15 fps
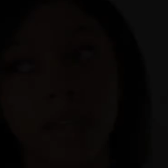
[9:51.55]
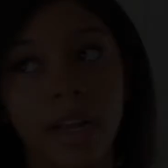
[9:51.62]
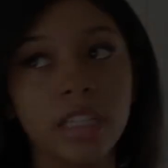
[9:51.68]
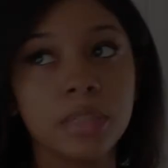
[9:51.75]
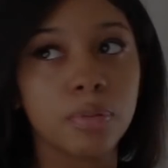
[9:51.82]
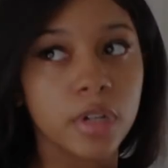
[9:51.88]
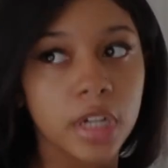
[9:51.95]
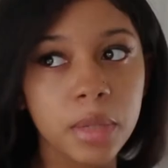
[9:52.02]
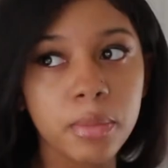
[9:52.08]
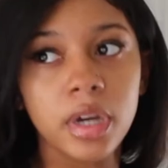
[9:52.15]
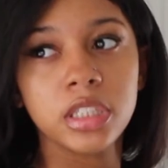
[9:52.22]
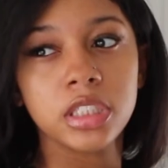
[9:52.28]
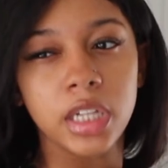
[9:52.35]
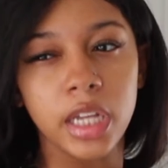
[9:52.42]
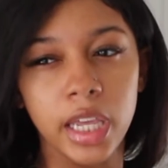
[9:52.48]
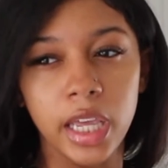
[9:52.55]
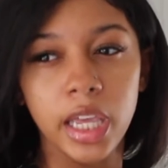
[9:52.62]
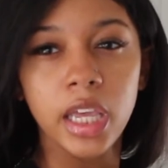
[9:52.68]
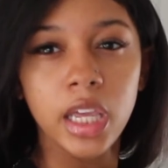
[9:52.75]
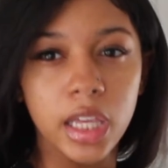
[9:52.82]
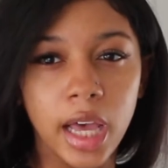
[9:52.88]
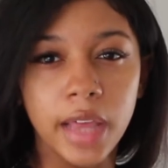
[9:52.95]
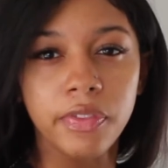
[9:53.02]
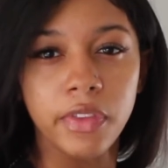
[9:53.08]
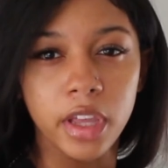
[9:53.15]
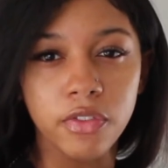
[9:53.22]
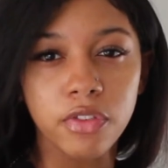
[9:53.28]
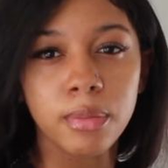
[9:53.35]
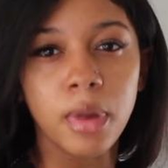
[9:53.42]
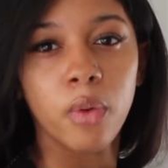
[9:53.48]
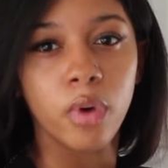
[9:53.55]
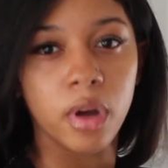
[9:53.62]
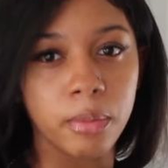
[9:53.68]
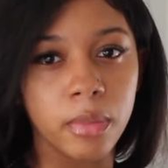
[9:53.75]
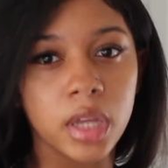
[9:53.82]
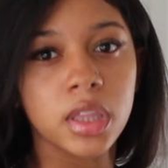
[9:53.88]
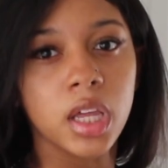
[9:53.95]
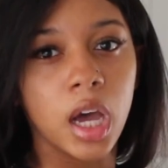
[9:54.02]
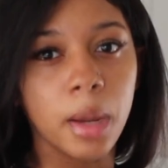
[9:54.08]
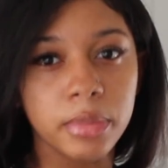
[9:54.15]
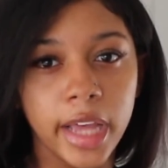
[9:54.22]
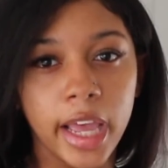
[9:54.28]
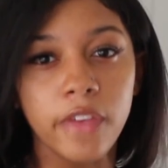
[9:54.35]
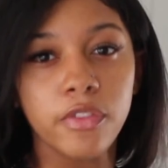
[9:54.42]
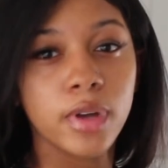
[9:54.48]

so that's pretty much it, I think, for my one month update.